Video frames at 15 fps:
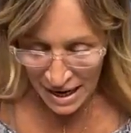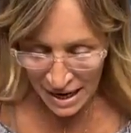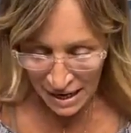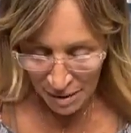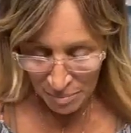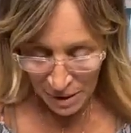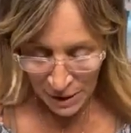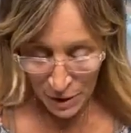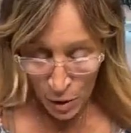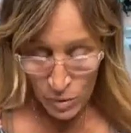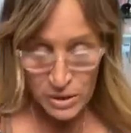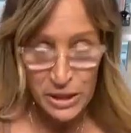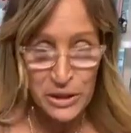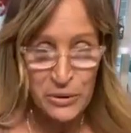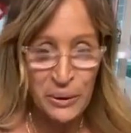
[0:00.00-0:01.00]
and my
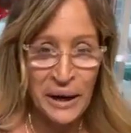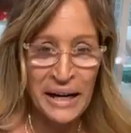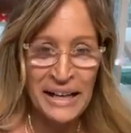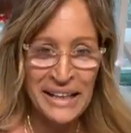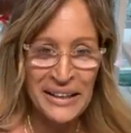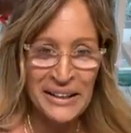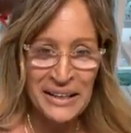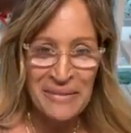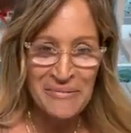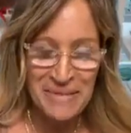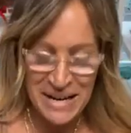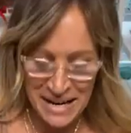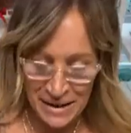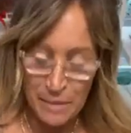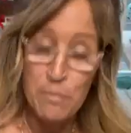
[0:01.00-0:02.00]
nose is running like
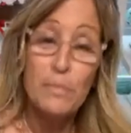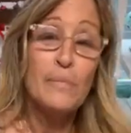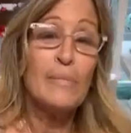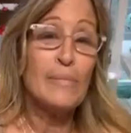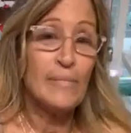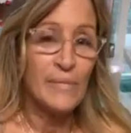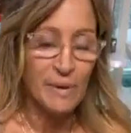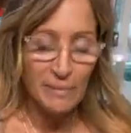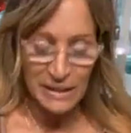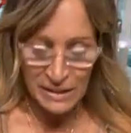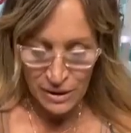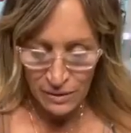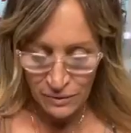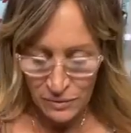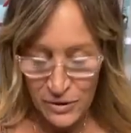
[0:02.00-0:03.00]
mad. I'm
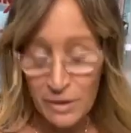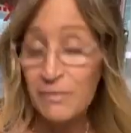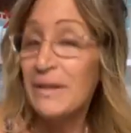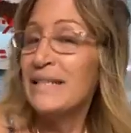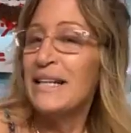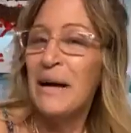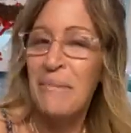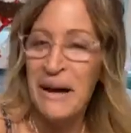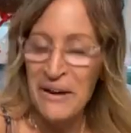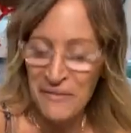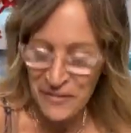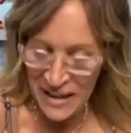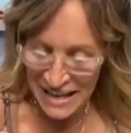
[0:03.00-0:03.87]
like, don't run down my